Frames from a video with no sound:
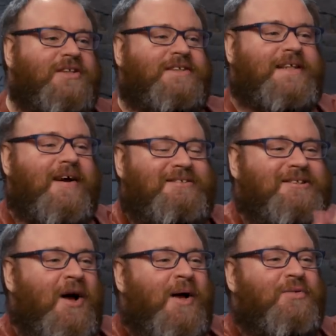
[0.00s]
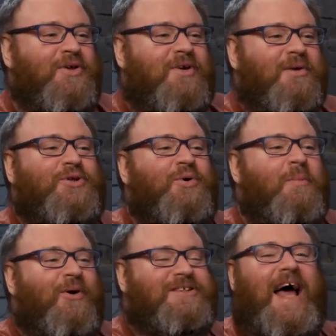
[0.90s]
Doctor Sarah's you were doing
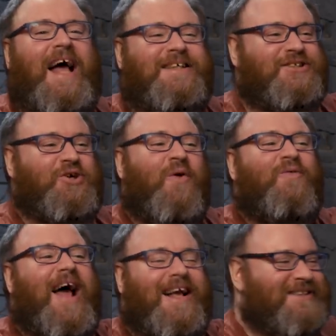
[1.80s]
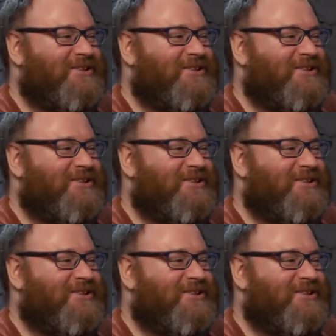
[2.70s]
more tests. He's yeah. got to rest.